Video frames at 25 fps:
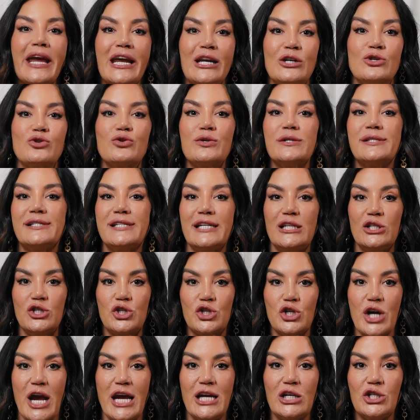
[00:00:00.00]
interest in
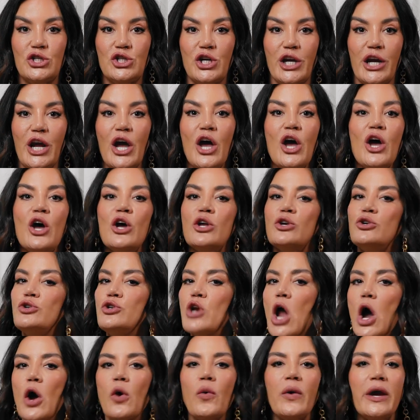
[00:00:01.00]
changing,
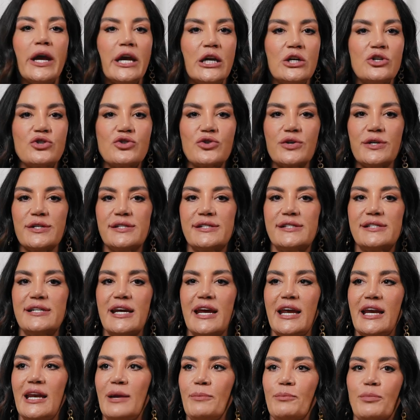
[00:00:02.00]
no interest
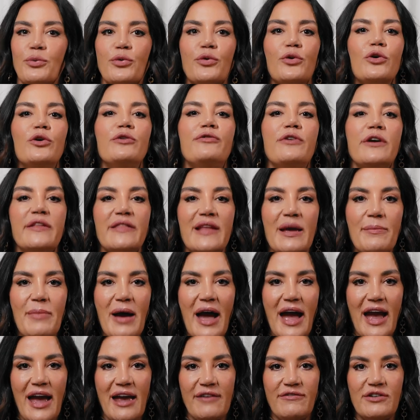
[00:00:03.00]
in improving their
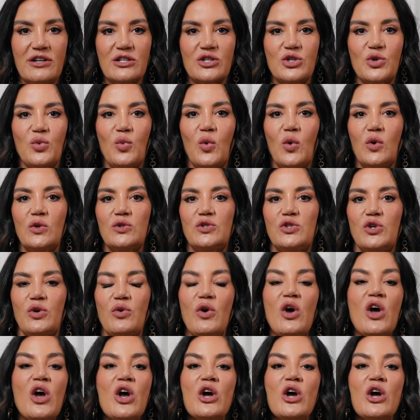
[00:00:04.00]
behavior towards you,